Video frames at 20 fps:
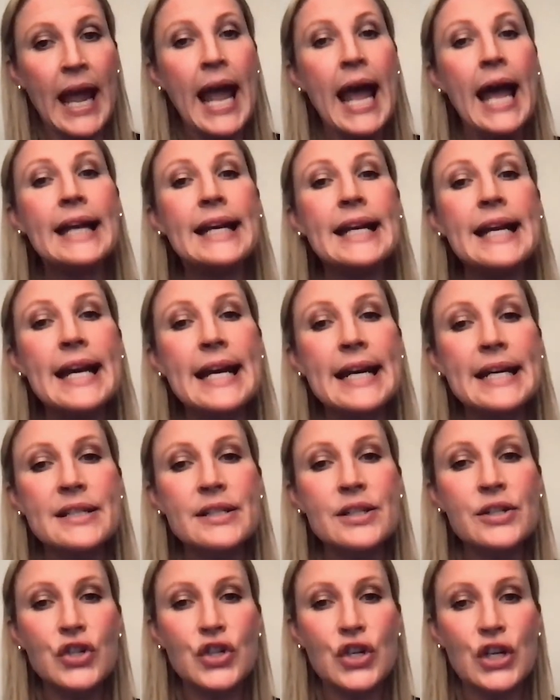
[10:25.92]
And it's
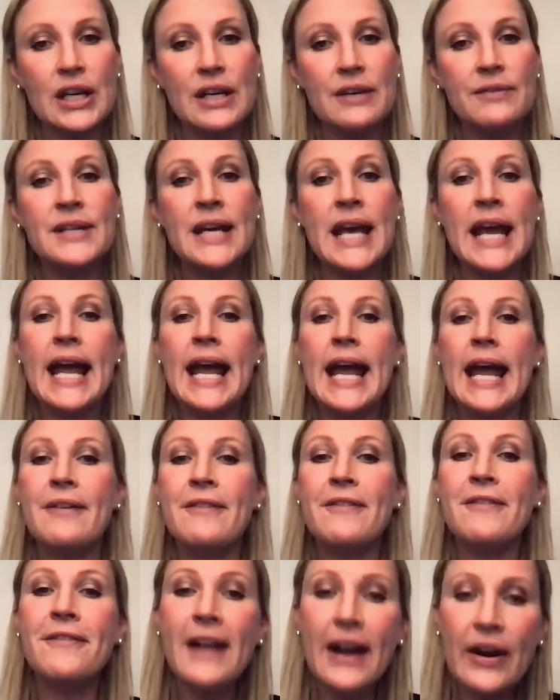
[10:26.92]
achieved
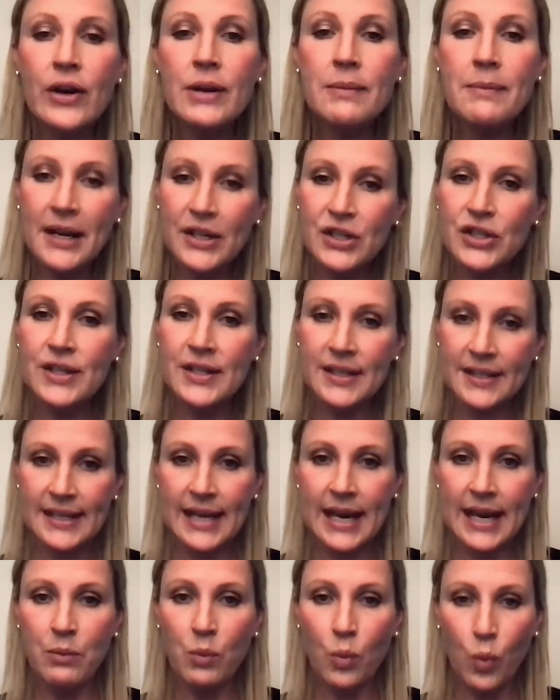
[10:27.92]
very much the
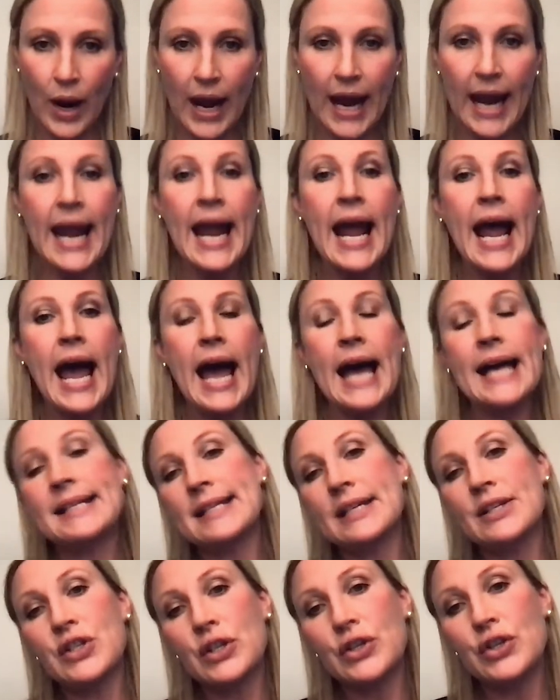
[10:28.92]
same way as
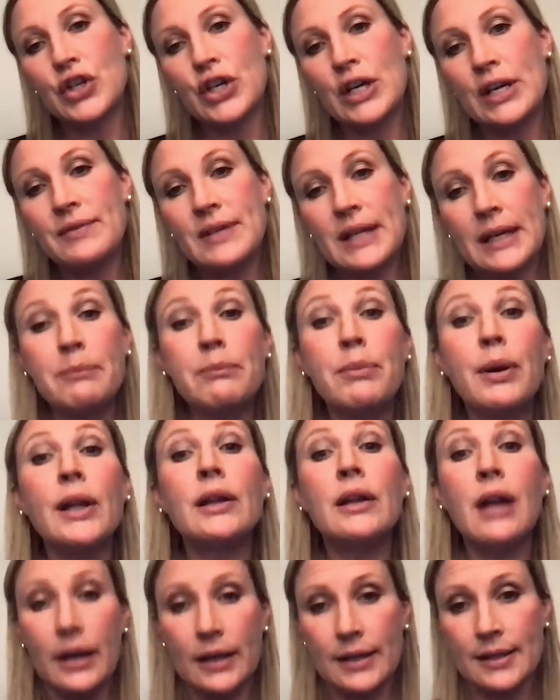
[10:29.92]
it's achieved in
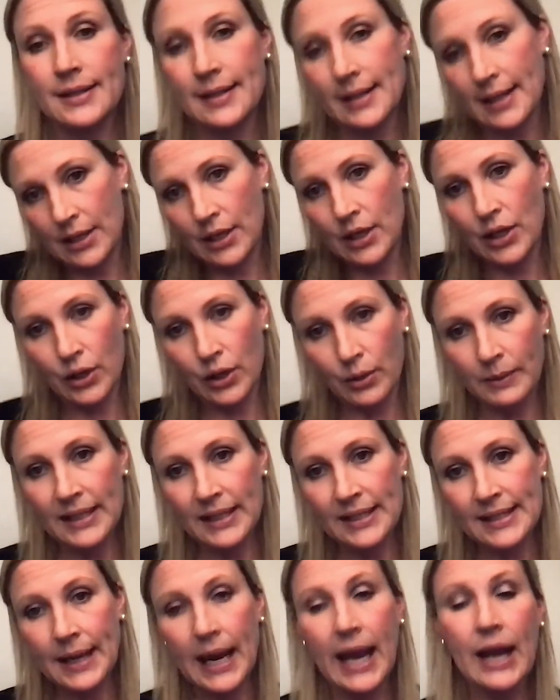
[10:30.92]
Pilates in
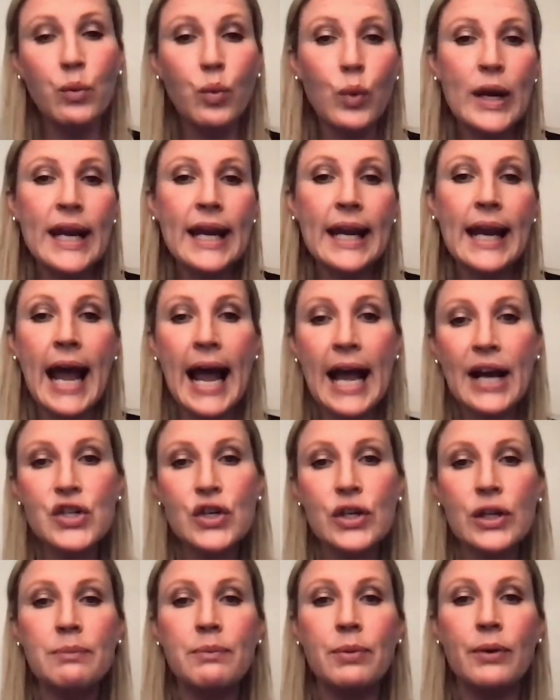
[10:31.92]
humans. And we can
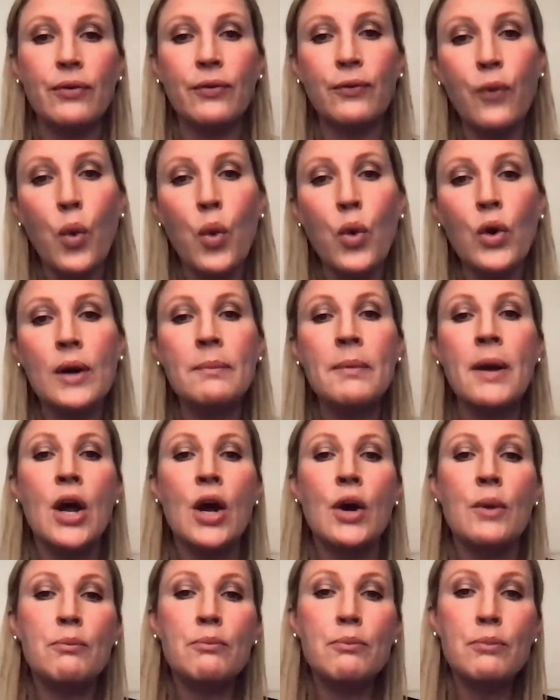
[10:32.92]
actually perform
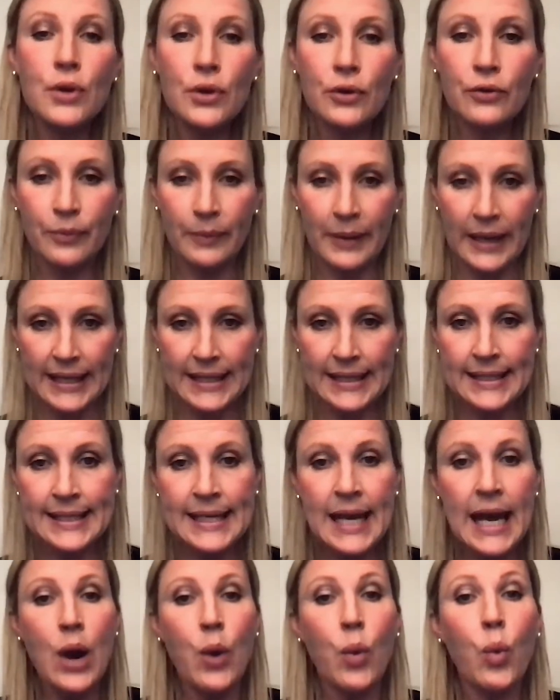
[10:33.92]
movements
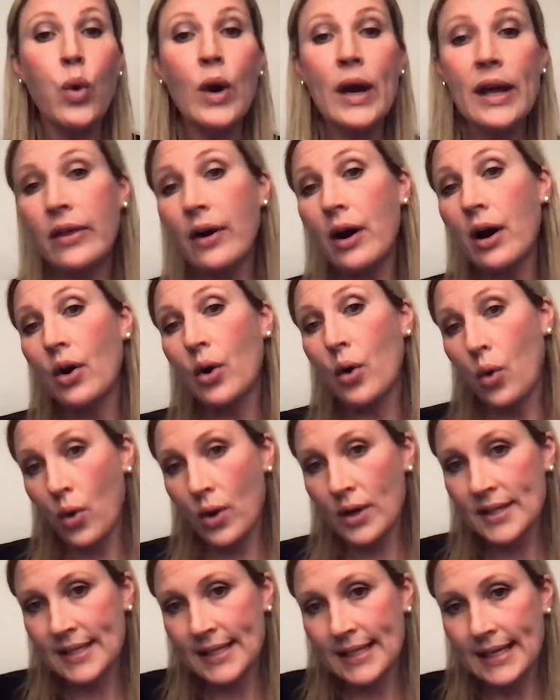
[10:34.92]
with our
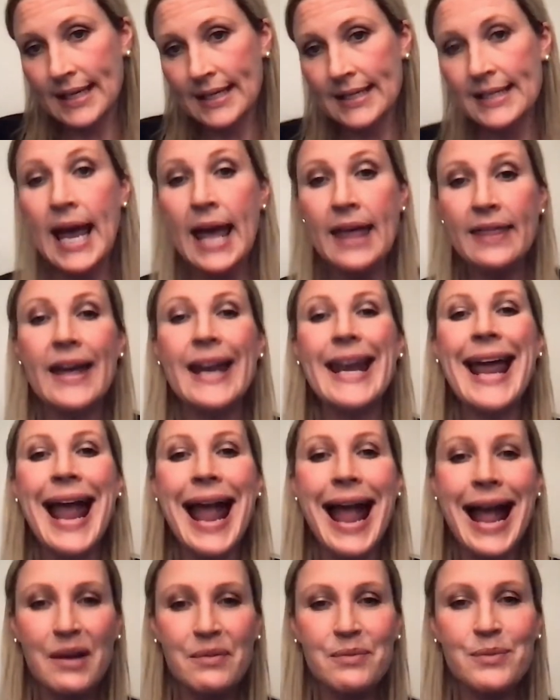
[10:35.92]
horses that
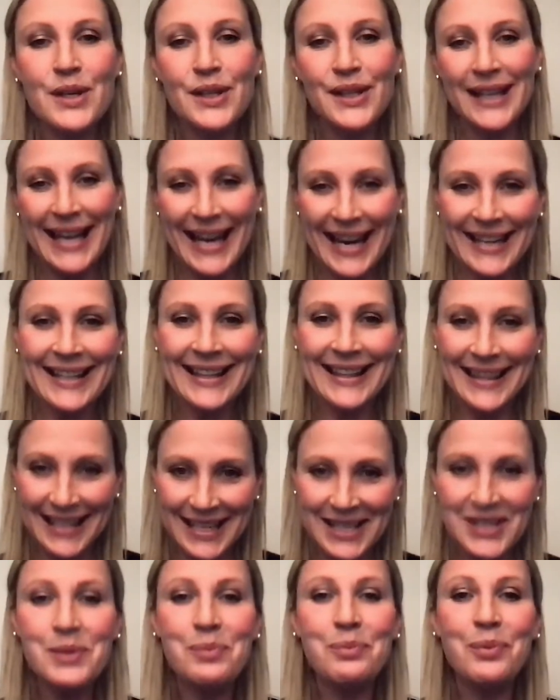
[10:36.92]
emulate
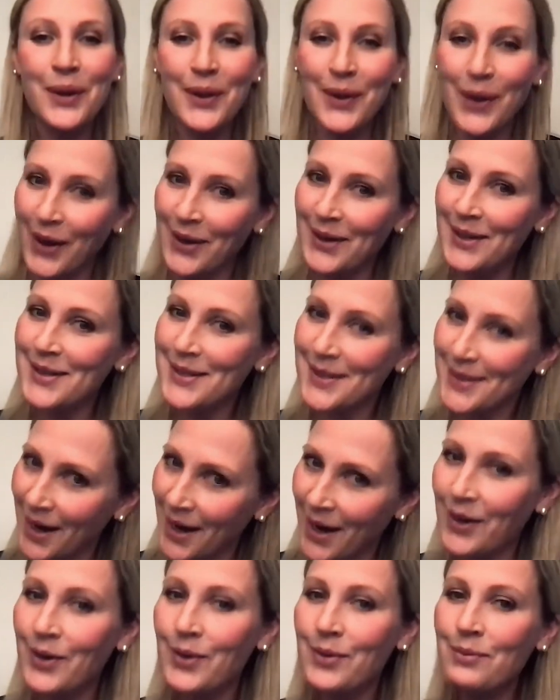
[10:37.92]
these Pilates
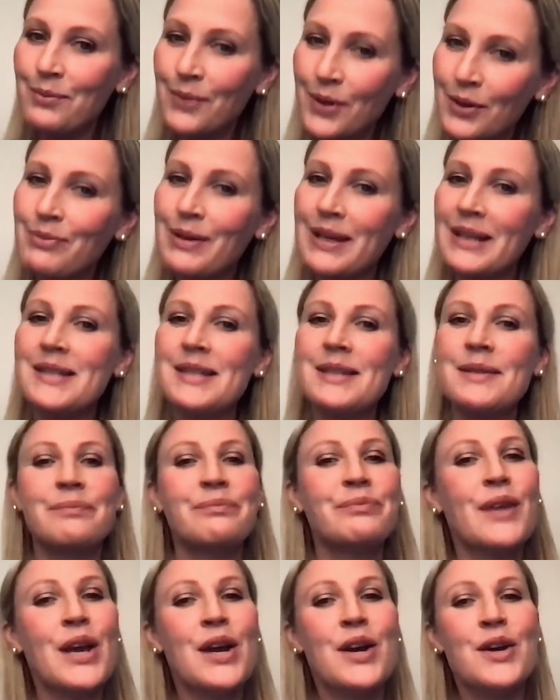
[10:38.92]
style movements.
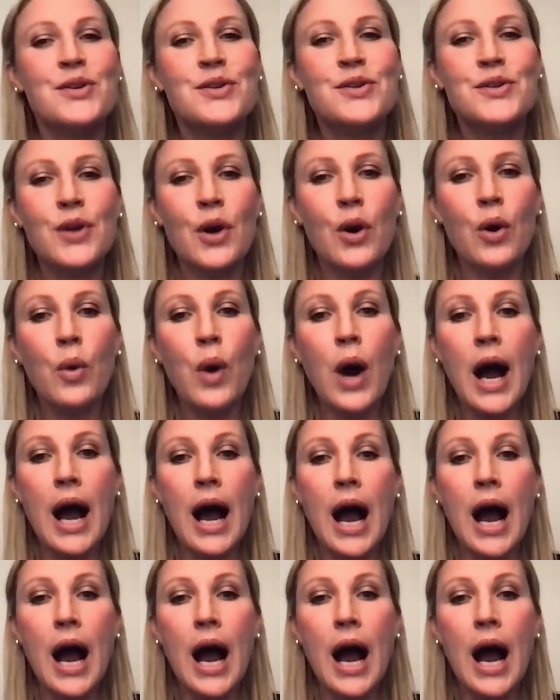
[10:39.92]
So